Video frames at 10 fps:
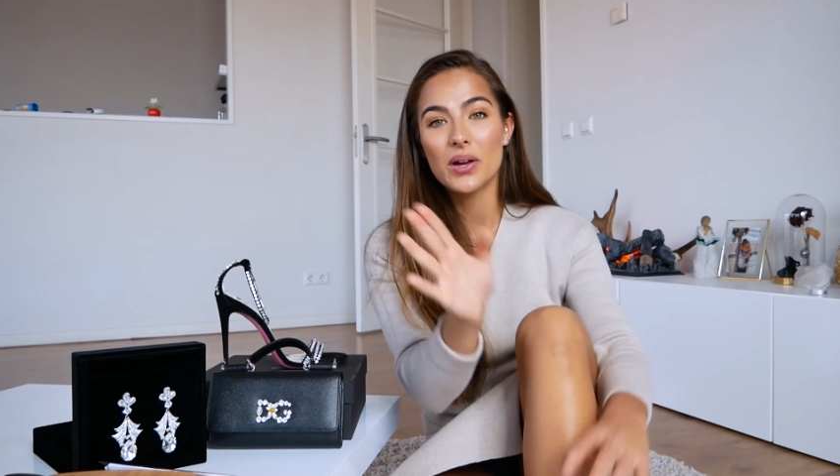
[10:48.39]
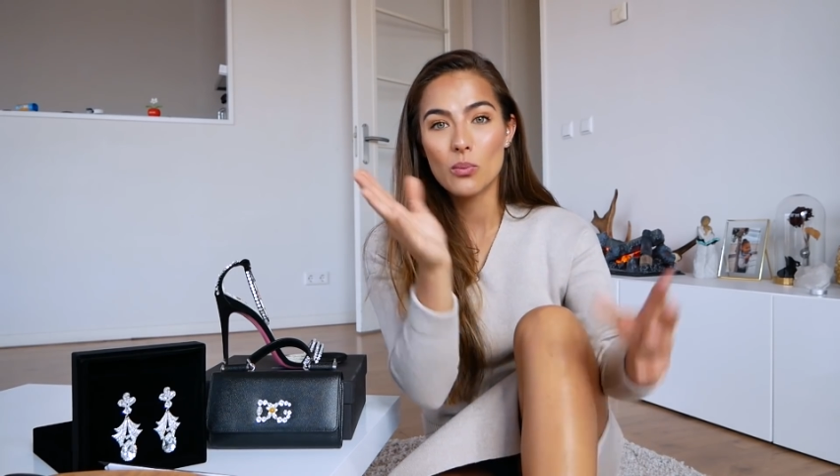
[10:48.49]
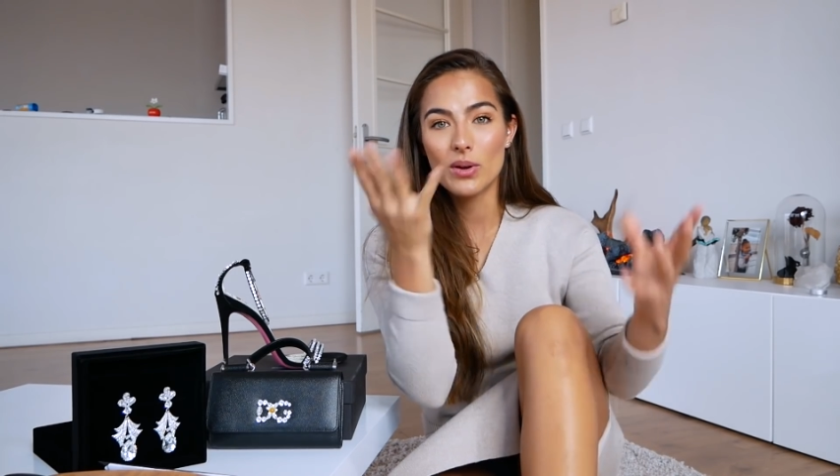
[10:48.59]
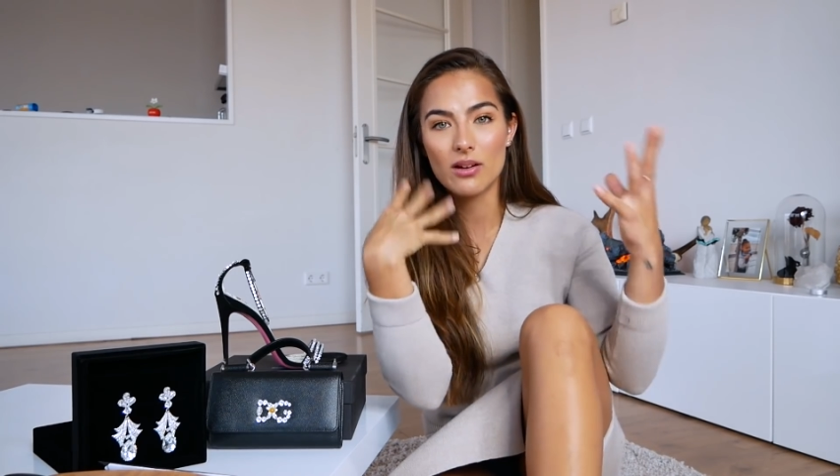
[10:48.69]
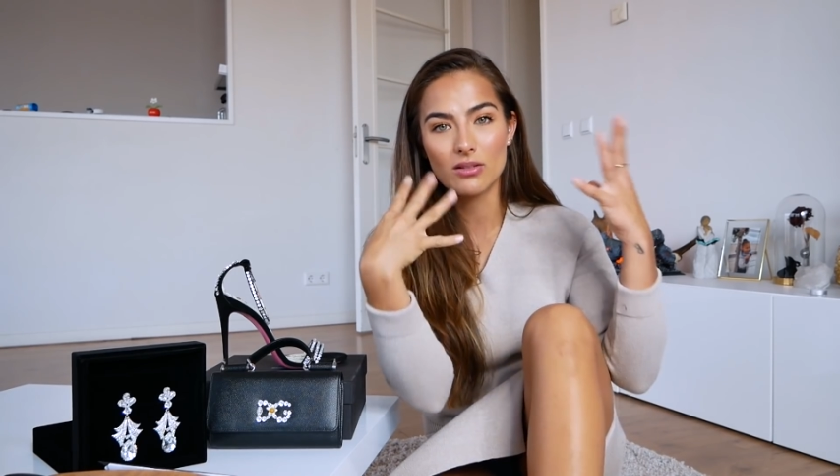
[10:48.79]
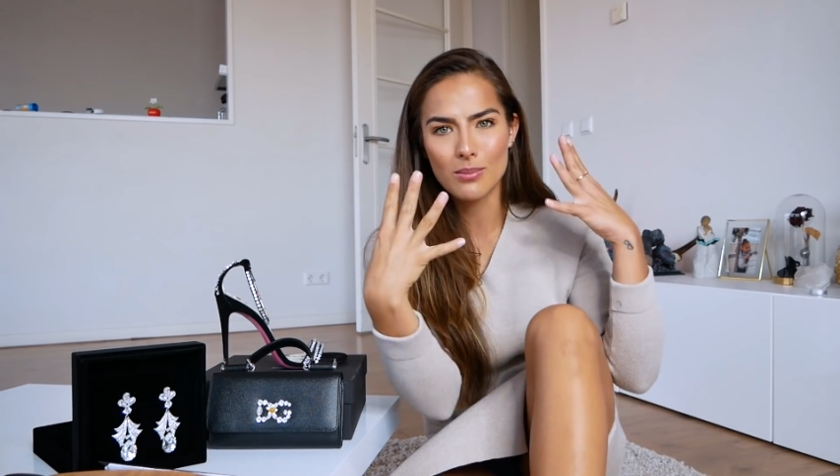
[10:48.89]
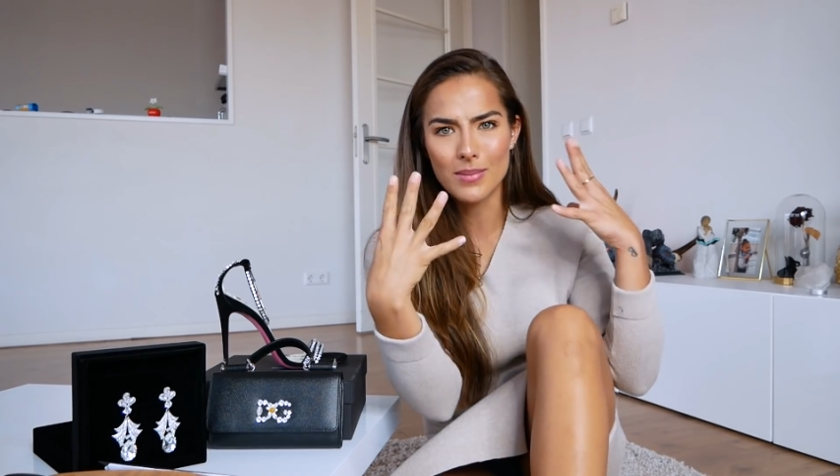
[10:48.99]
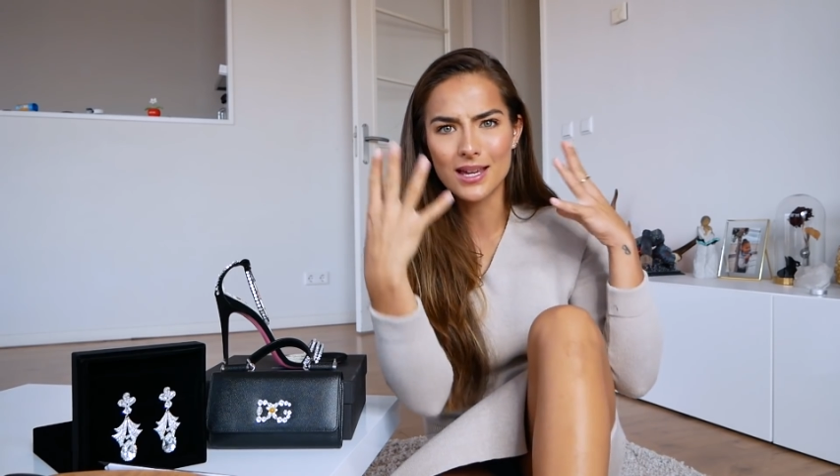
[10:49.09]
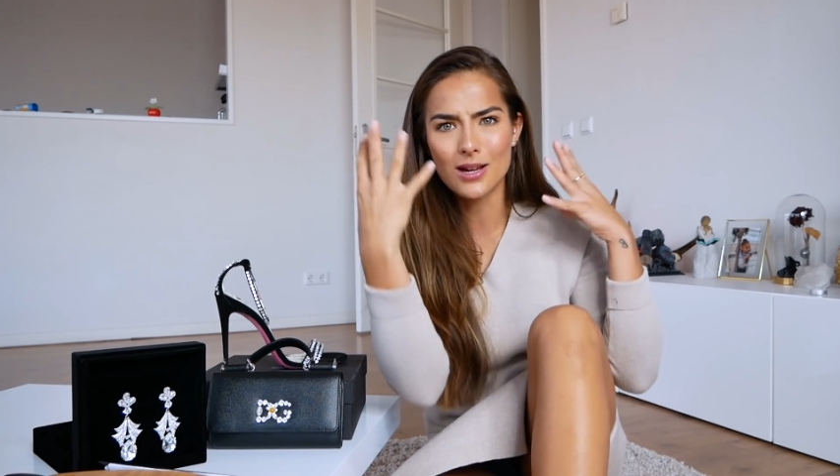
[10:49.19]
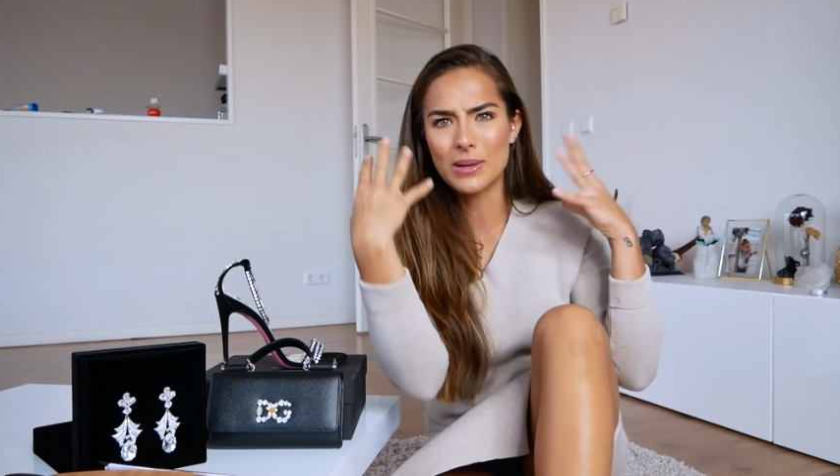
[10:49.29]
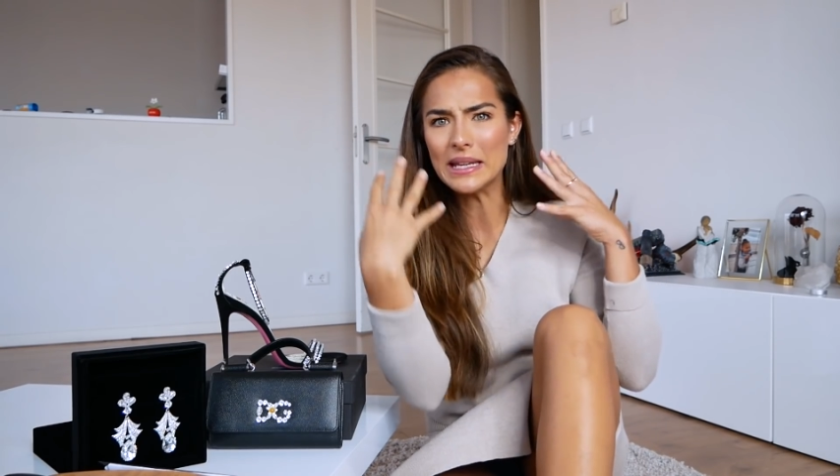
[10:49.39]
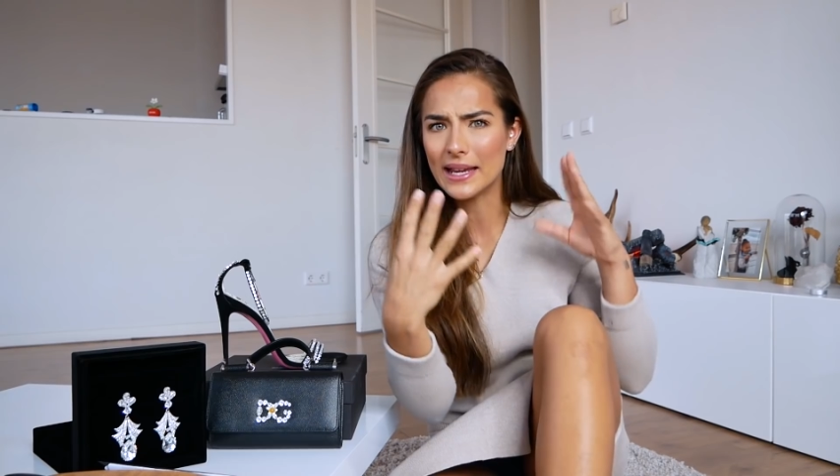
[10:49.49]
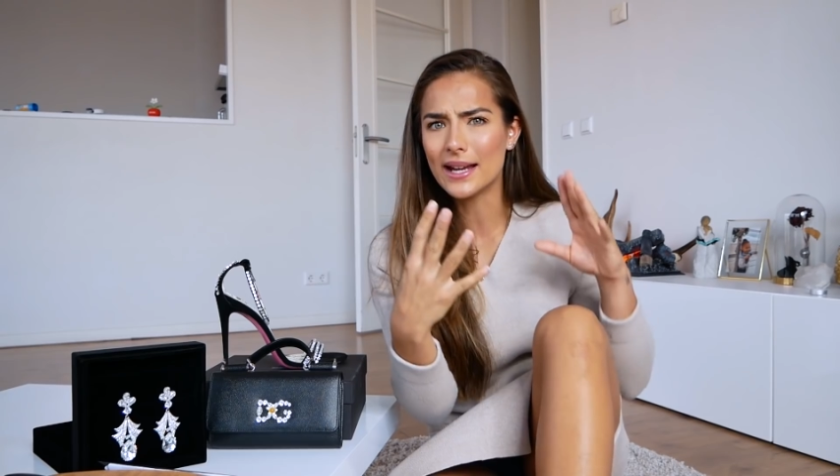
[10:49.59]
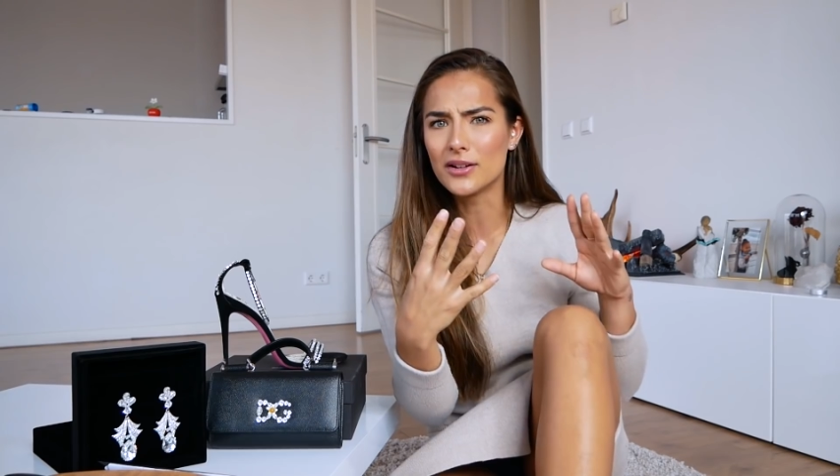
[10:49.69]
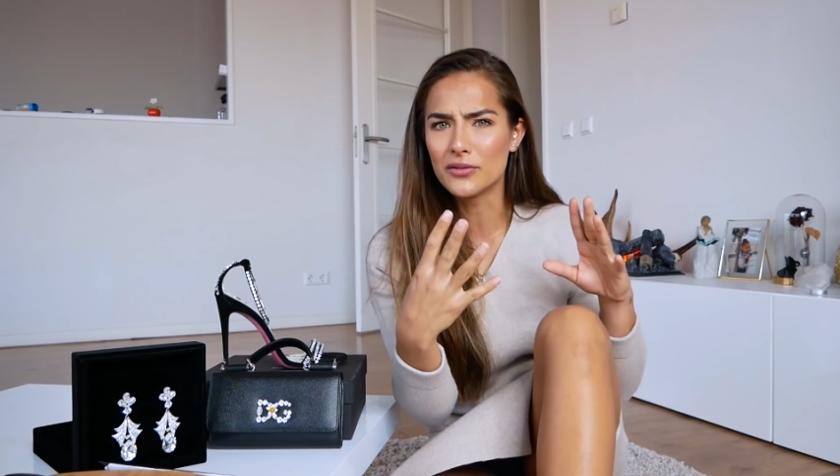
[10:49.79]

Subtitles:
without the makeup and the hair,